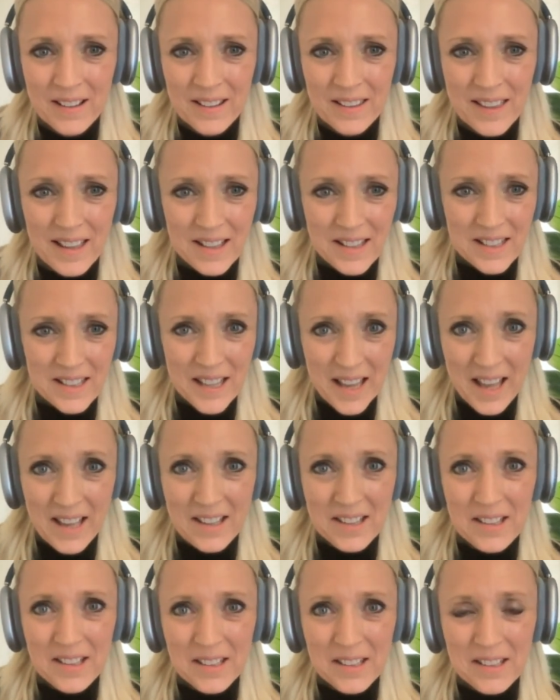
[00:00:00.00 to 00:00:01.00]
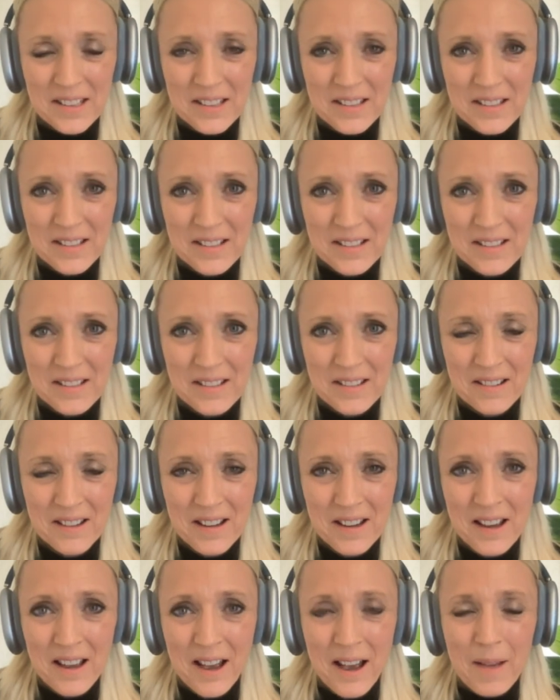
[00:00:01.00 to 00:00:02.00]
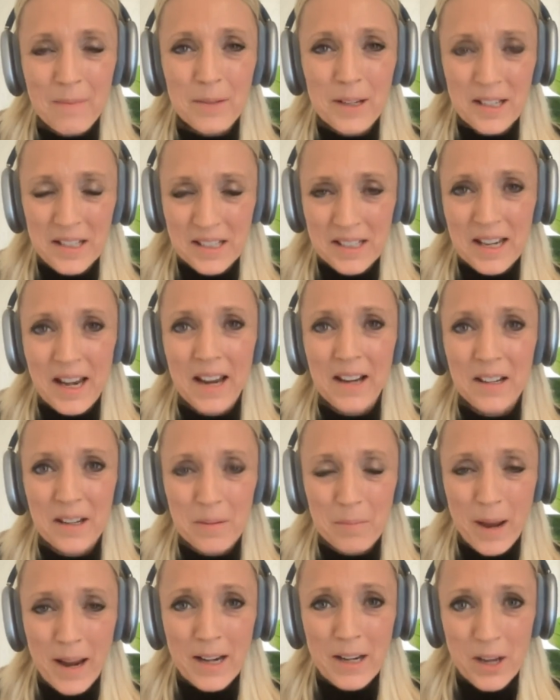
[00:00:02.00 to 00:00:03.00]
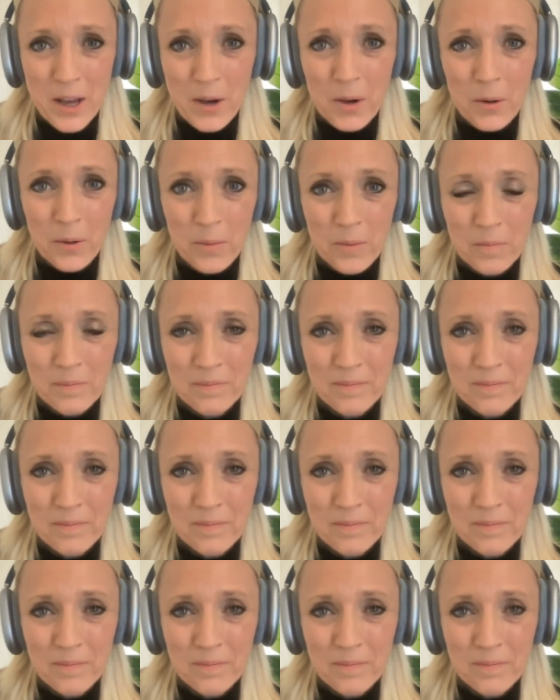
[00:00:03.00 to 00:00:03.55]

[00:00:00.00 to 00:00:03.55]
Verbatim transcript: that says, I'm going to stand in my no